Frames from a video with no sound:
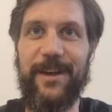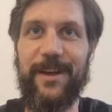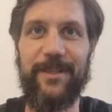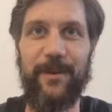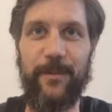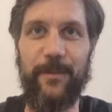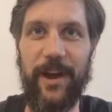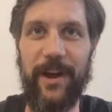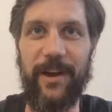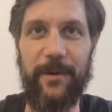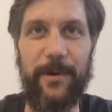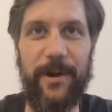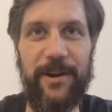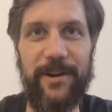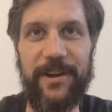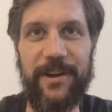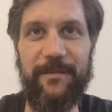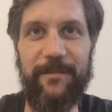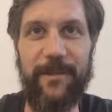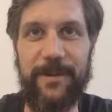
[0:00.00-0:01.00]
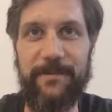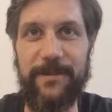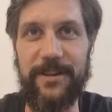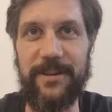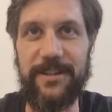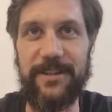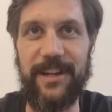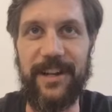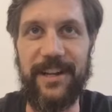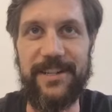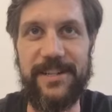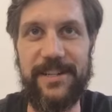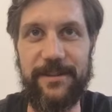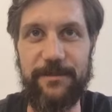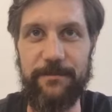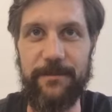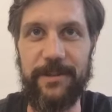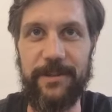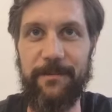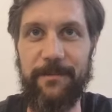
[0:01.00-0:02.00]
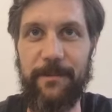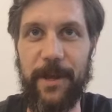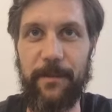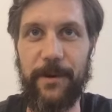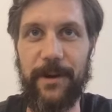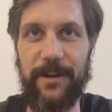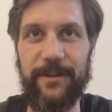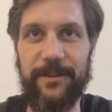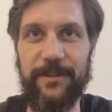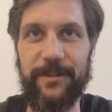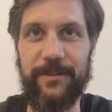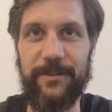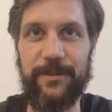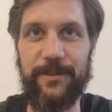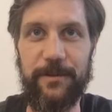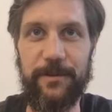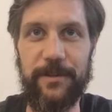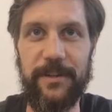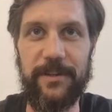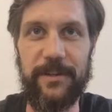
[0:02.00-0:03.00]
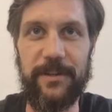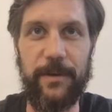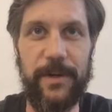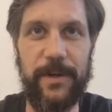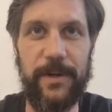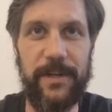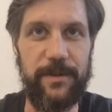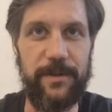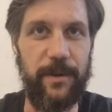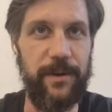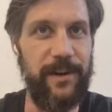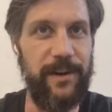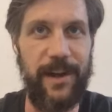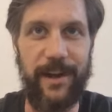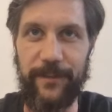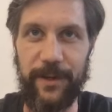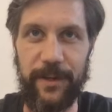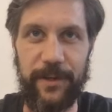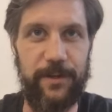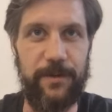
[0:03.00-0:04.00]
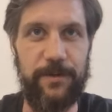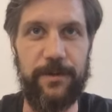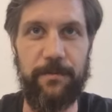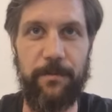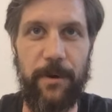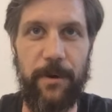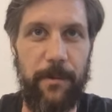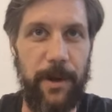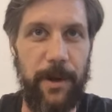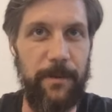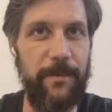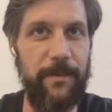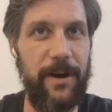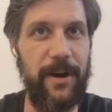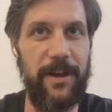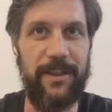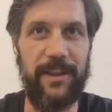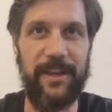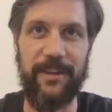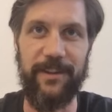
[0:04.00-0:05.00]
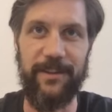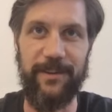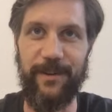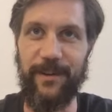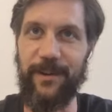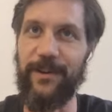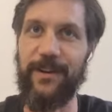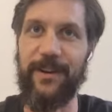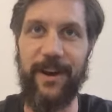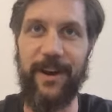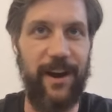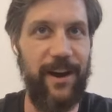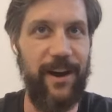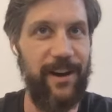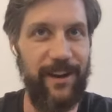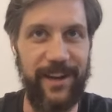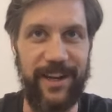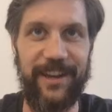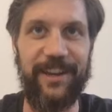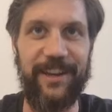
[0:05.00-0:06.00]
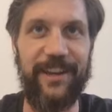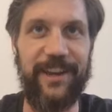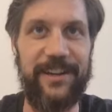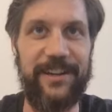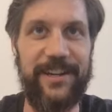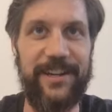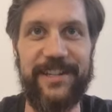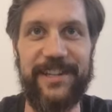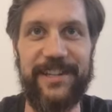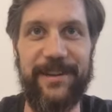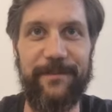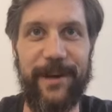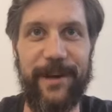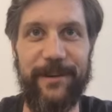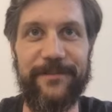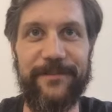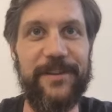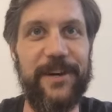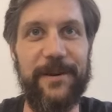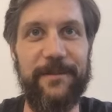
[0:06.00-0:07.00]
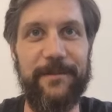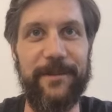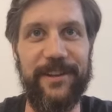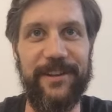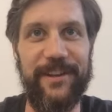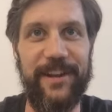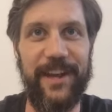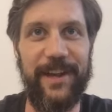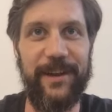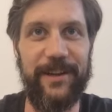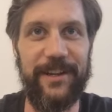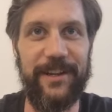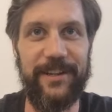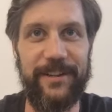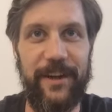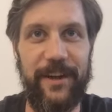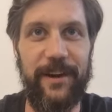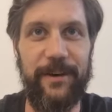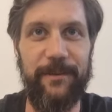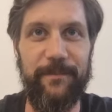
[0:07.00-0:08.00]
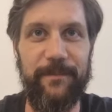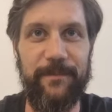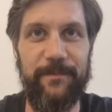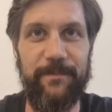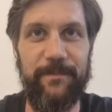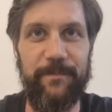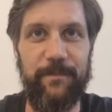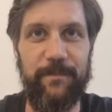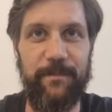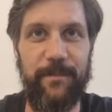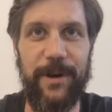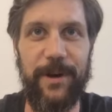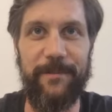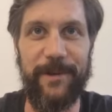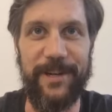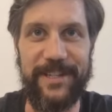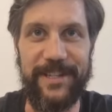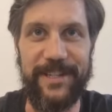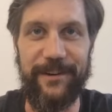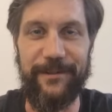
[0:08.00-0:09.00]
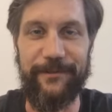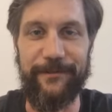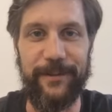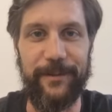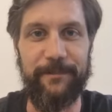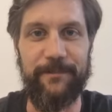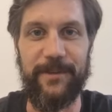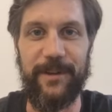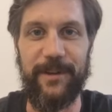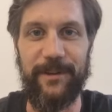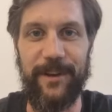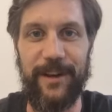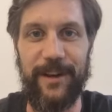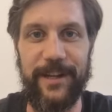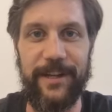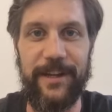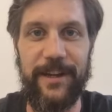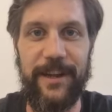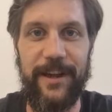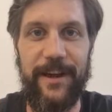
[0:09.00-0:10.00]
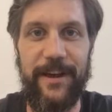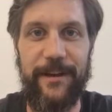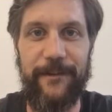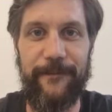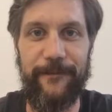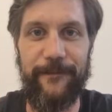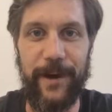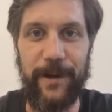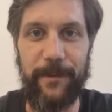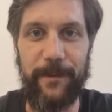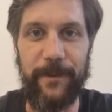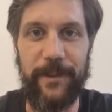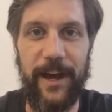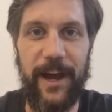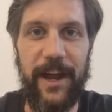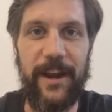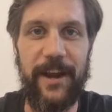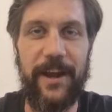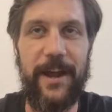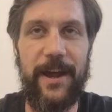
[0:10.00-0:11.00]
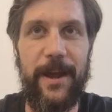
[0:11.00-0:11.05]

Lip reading: the way I work and my personality is reasonably well suited to it. So I didn't have a huge problem. I think, I like a decent amount of time in the day by myself. I'm totally fine with that.